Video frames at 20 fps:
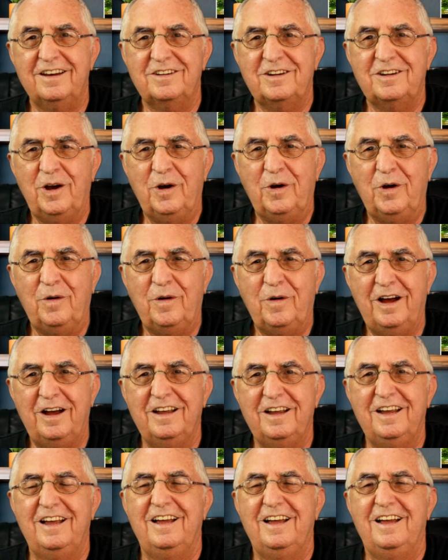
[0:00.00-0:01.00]
So
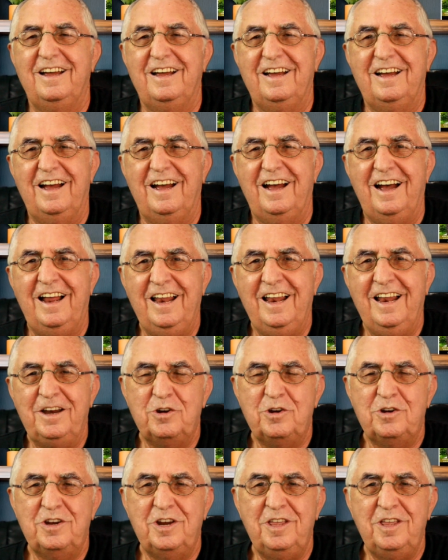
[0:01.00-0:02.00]
I'll let
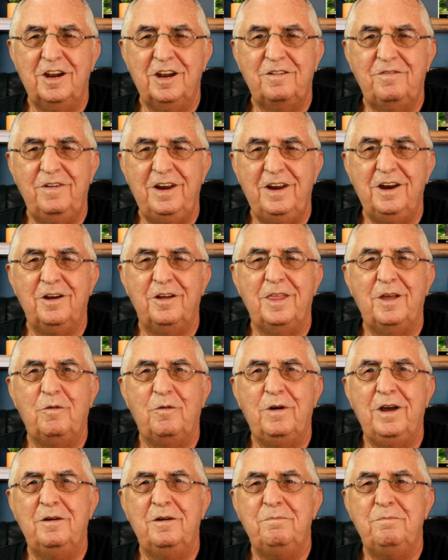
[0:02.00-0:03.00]
you see this video that
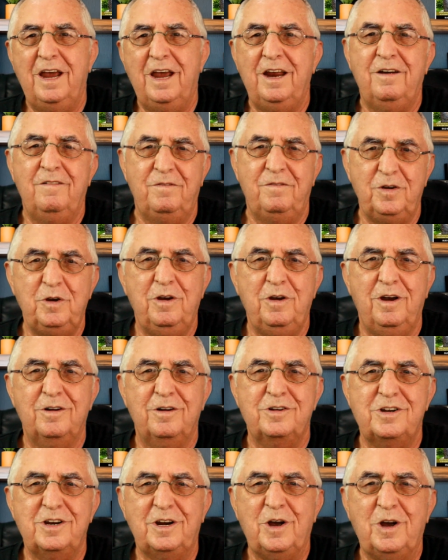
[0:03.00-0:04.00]
we had made a few
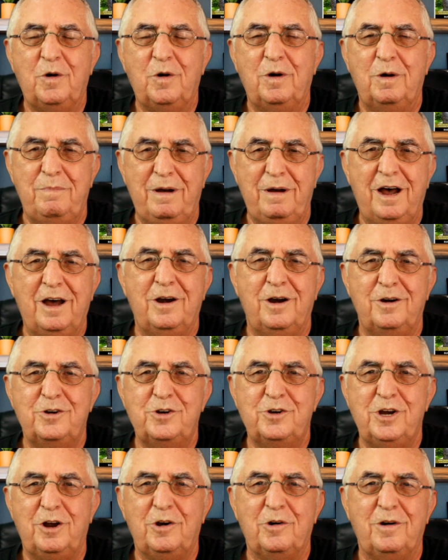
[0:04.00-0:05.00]
years ago about our
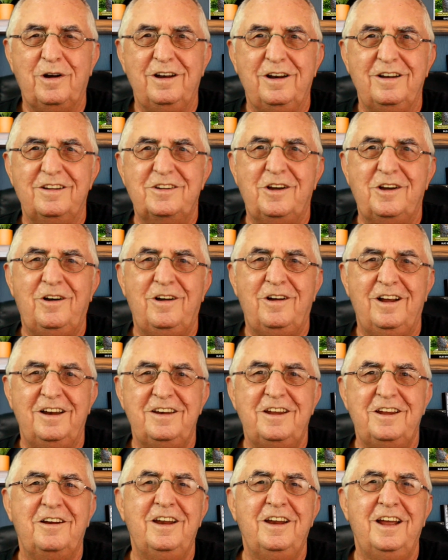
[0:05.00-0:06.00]
children. So
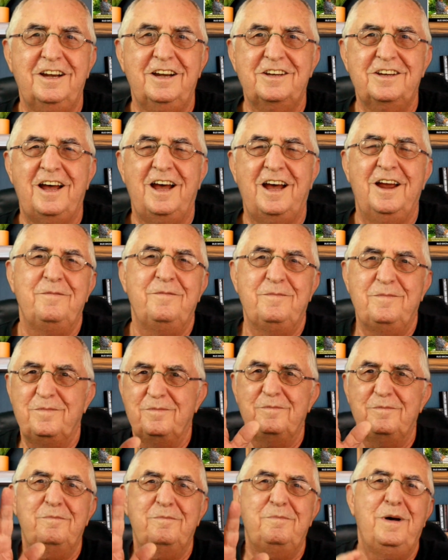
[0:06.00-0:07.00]
until next time,
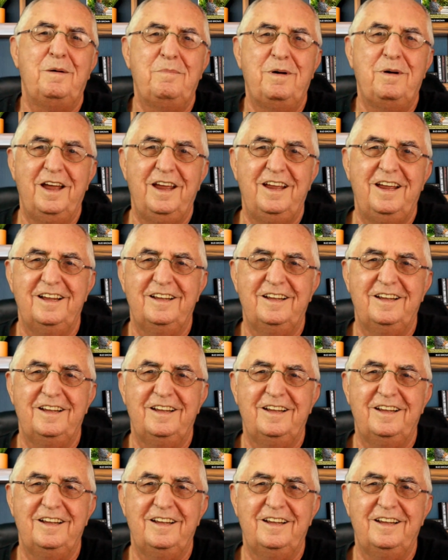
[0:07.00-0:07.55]
bye-bye.